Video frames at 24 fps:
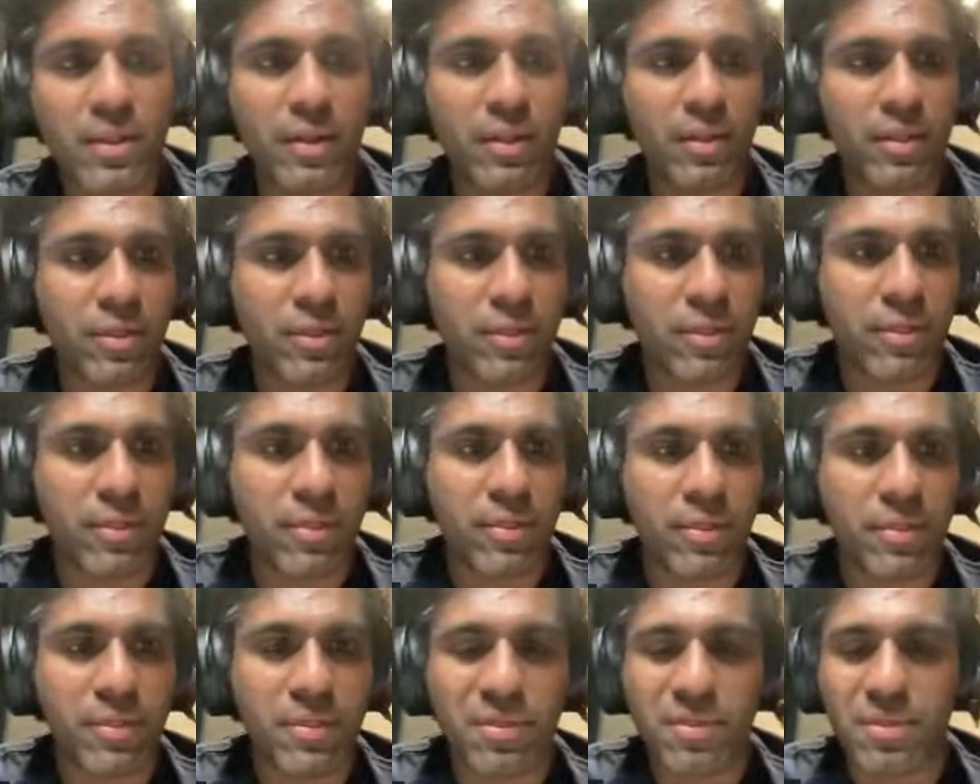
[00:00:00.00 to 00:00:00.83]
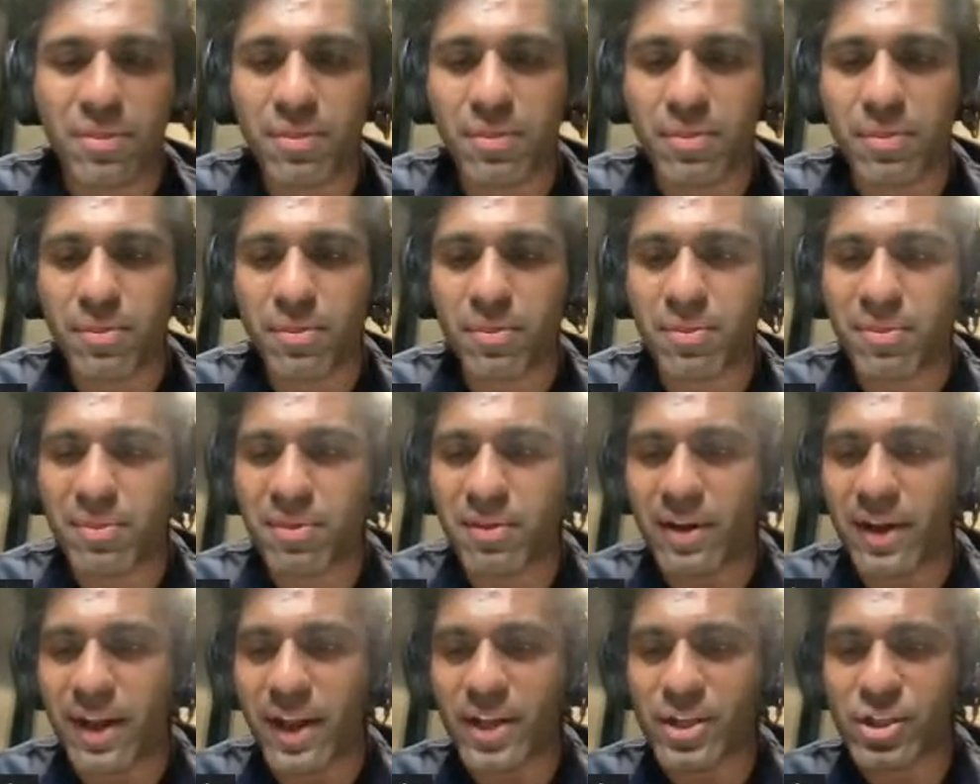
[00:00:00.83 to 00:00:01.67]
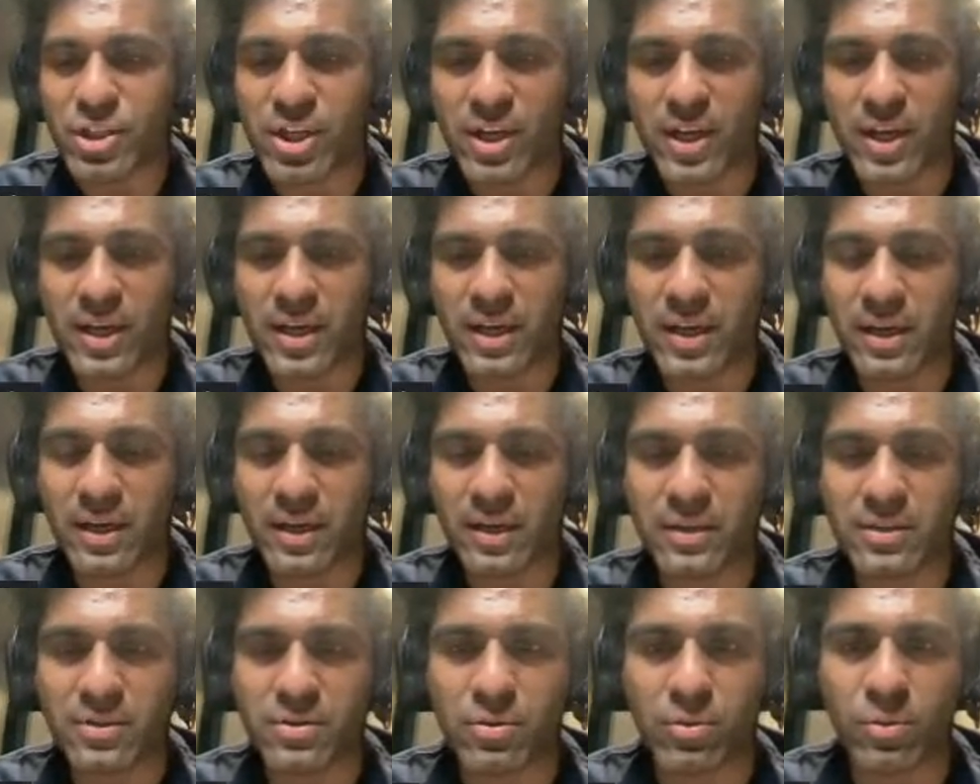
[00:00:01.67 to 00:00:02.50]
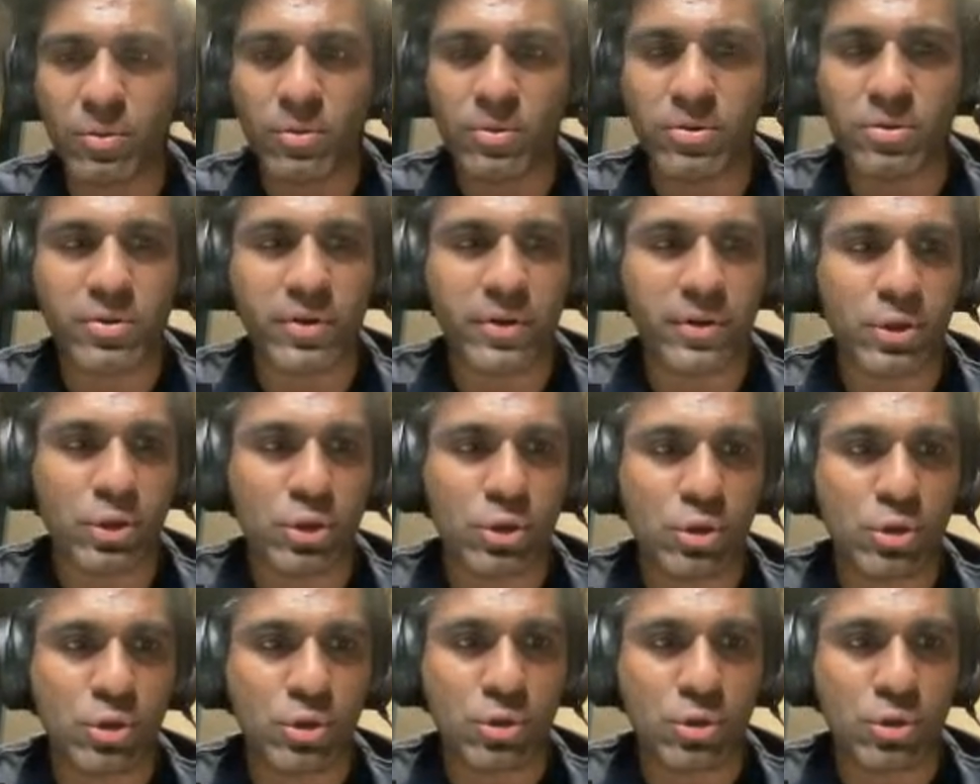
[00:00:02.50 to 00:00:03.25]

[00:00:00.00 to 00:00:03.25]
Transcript: Then Fineshe is also a